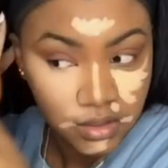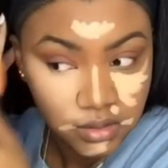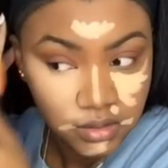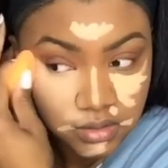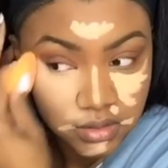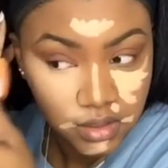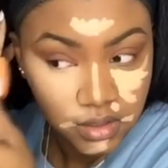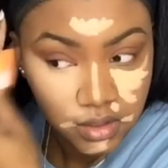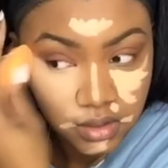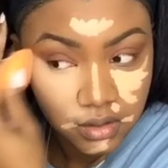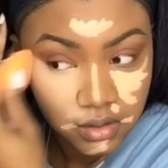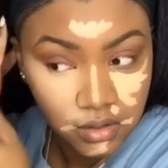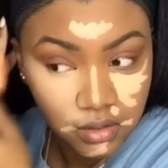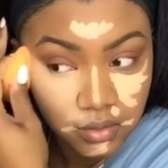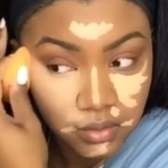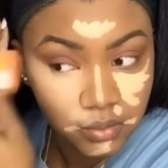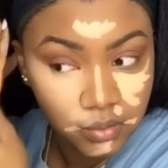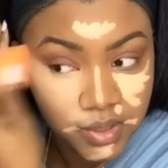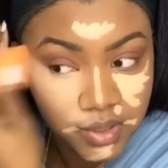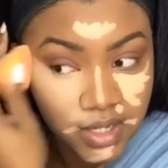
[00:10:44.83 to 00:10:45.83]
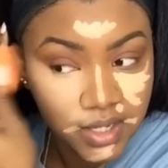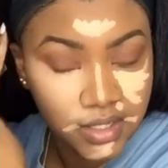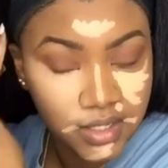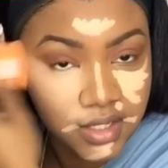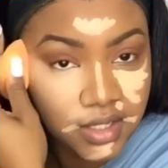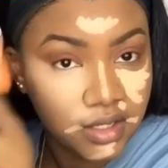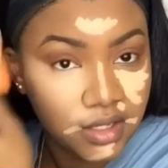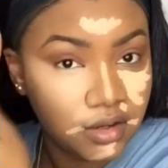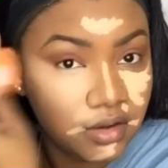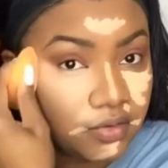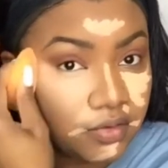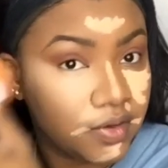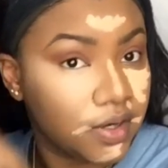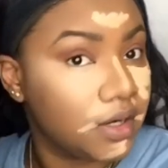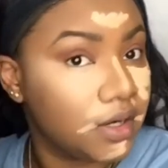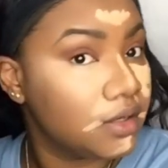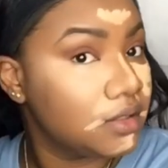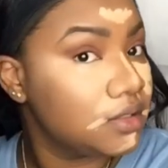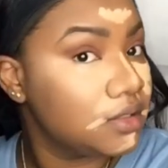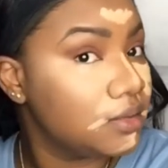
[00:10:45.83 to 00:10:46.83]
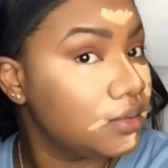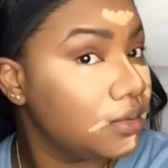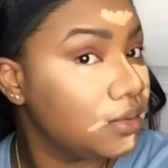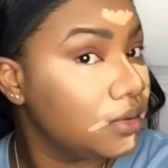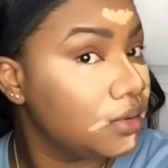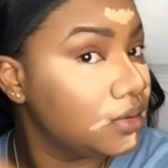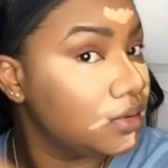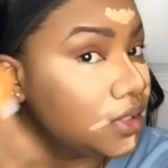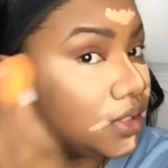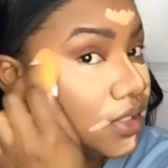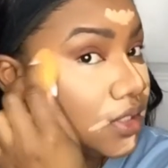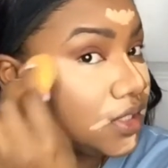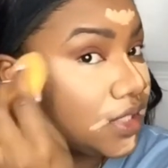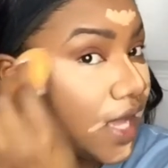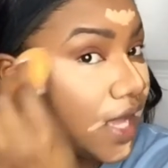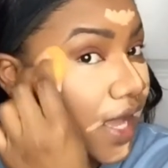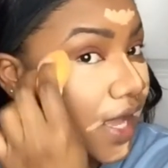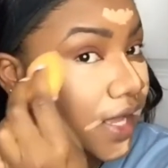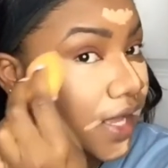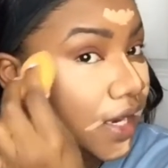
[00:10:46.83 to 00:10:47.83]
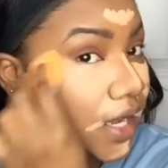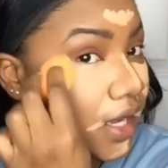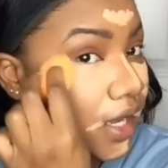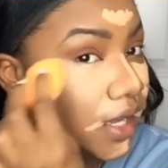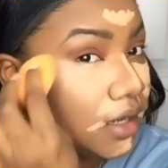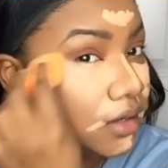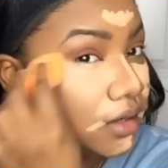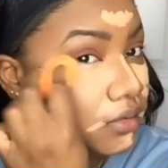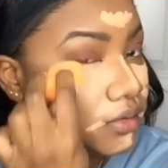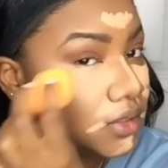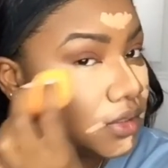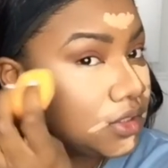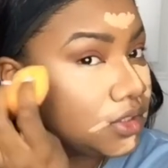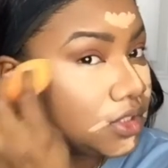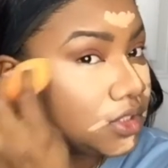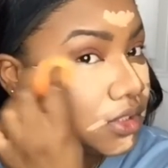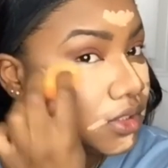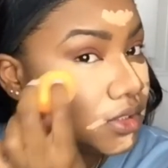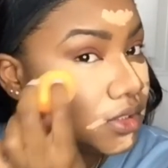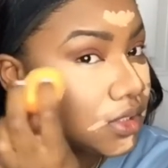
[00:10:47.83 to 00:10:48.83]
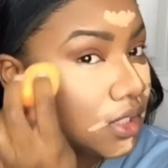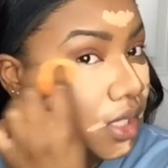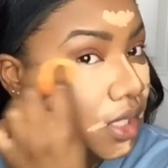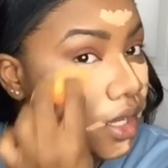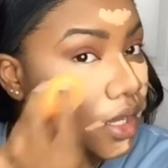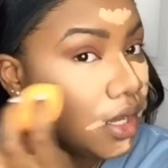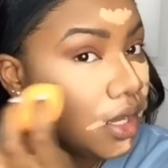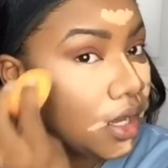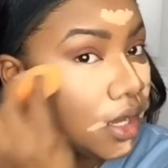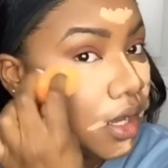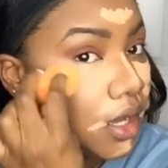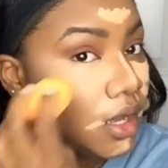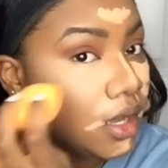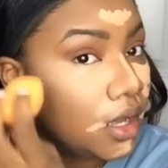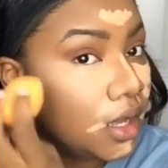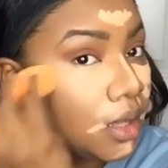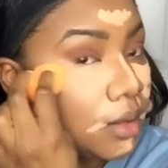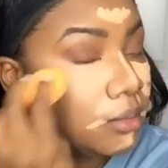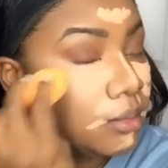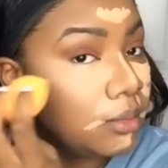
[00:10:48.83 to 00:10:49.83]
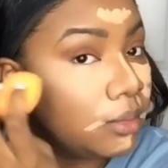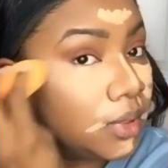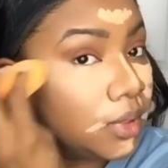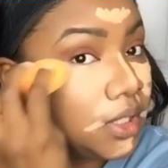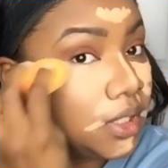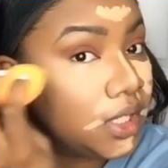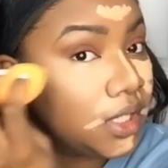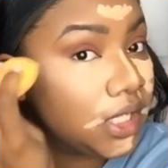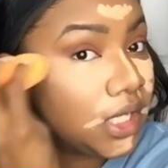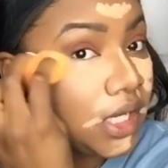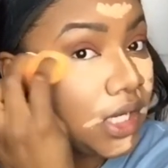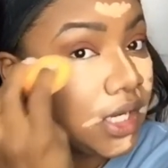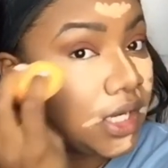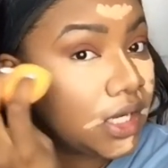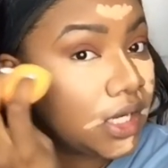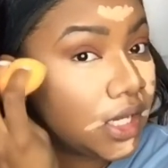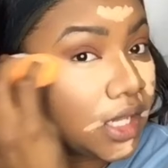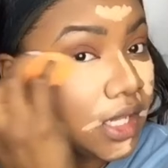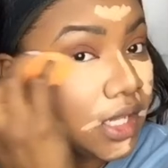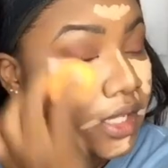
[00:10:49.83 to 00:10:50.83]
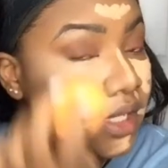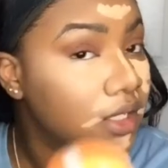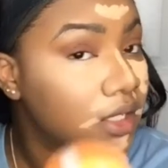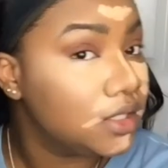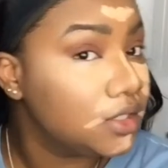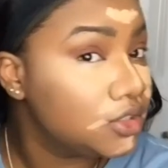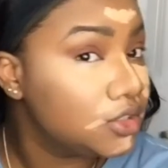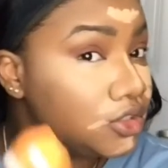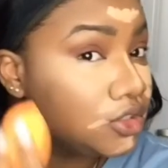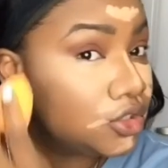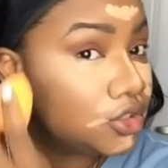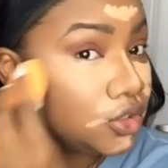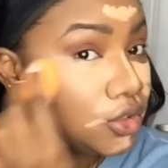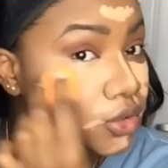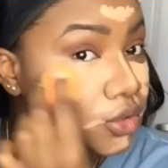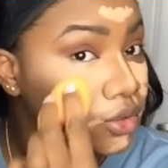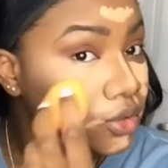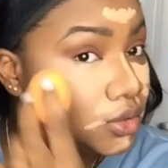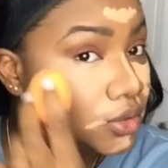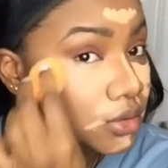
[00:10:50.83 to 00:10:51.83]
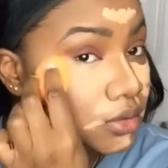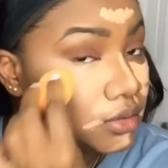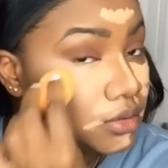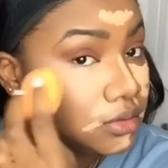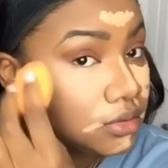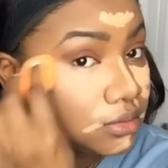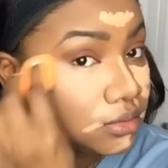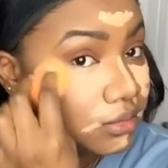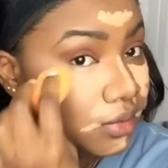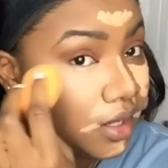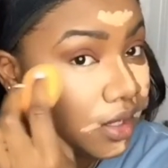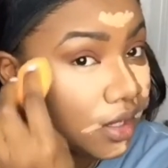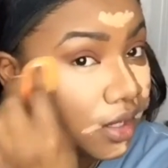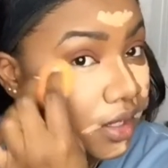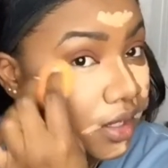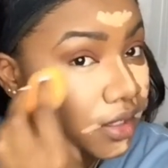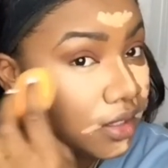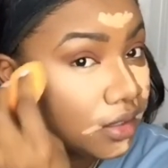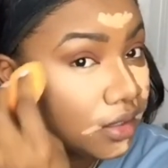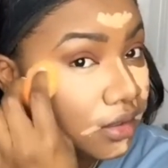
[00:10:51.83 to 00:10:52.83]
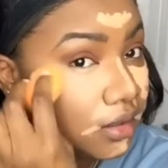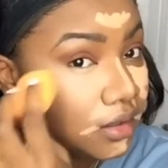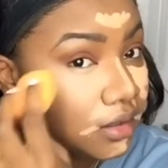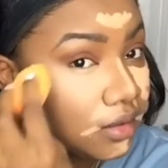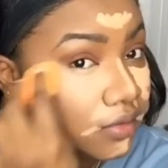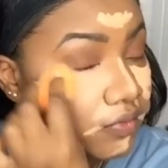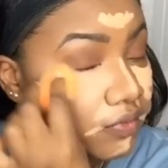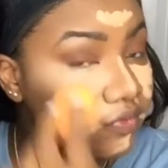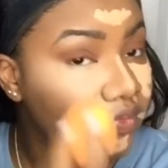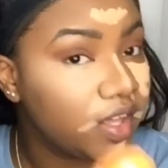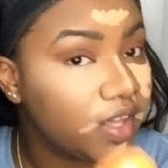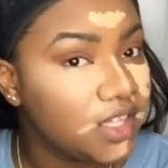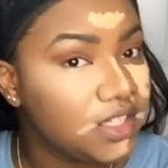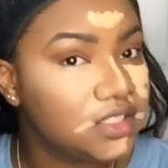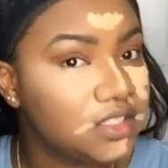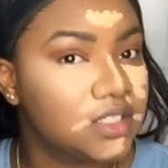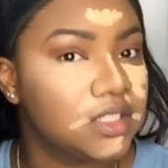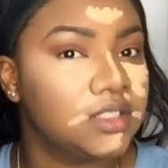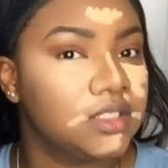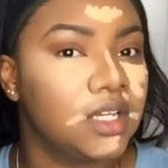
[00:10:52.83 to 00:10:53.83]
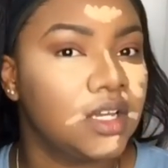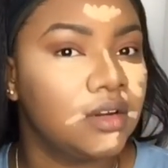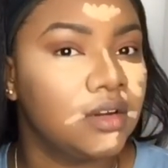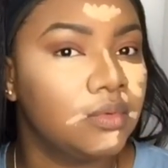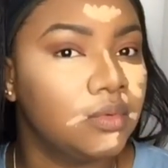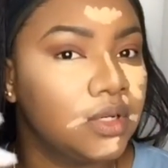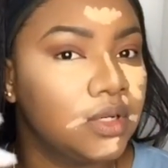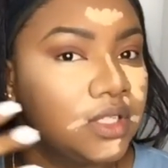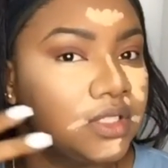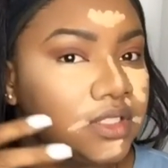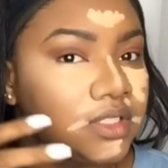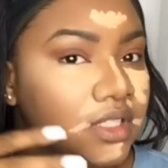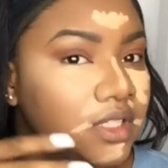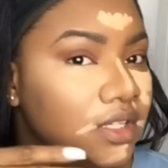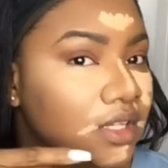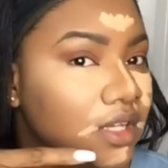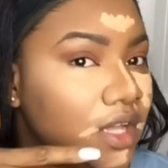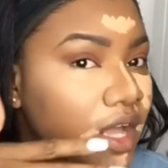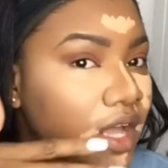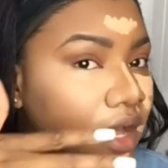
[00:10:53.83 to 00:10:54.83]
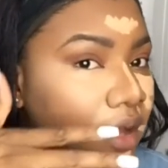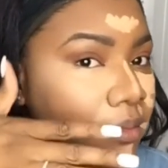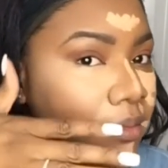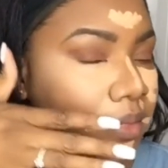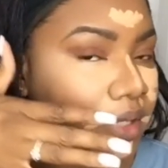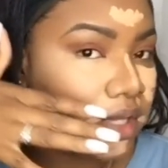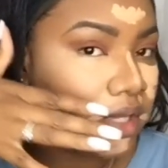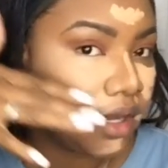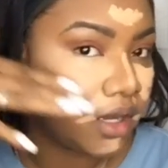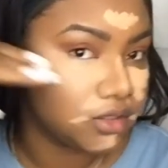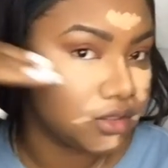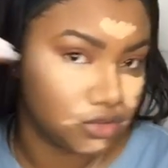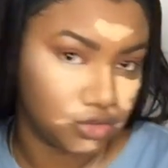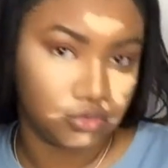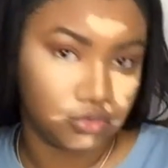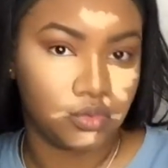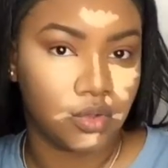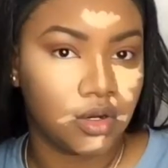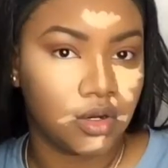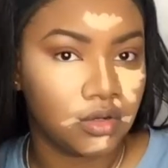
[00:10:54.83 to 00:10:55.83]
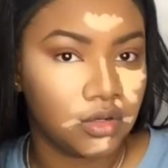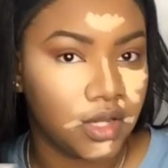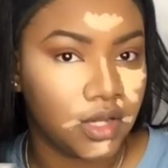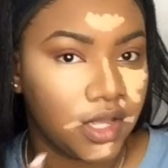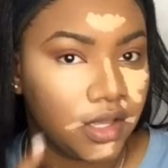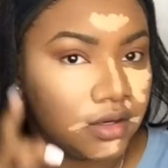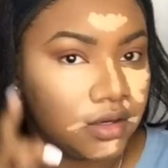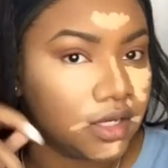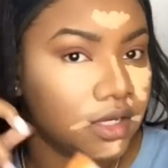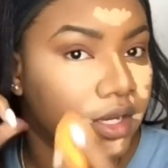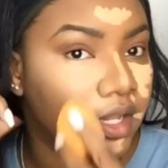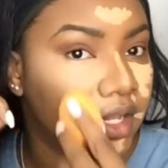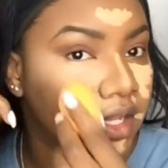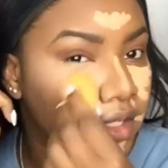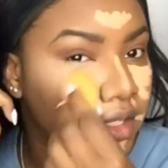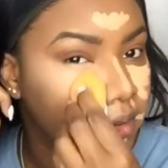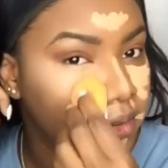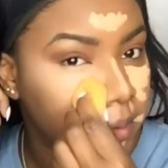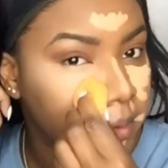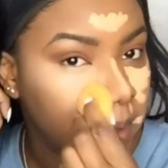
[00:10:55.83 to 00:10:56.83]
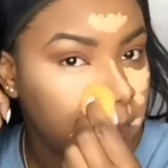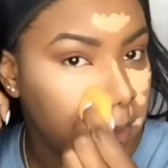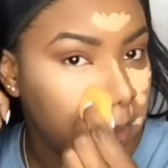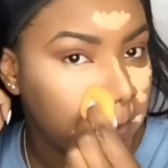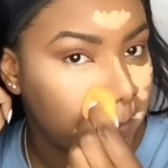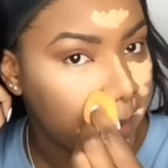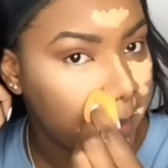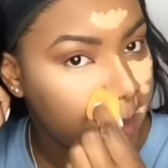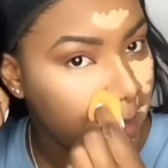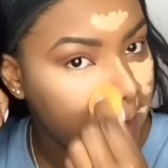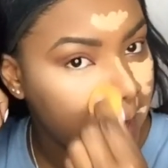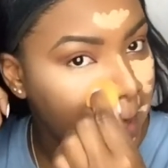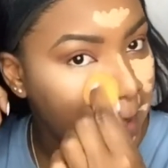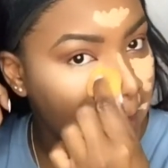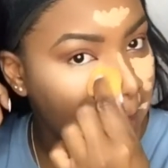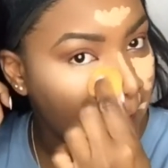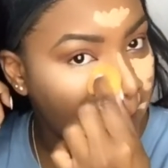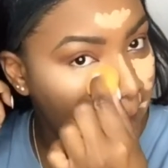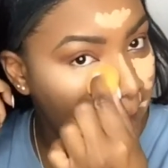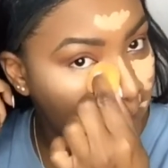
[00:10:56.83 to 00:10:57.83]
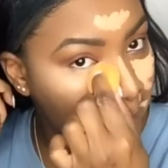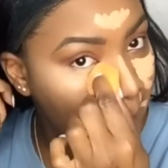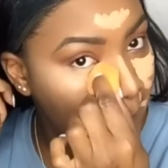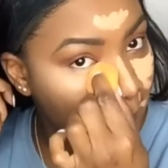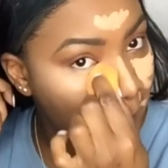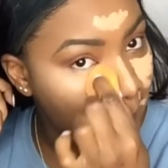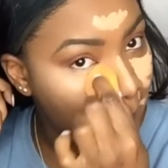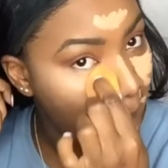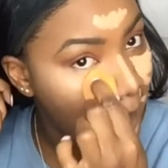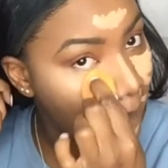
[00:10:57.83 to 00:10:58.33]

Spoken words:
So when I get over here to the side, I kind of want to just blend it into my face because I don't want it to be all drawn out and extra dramatic like that.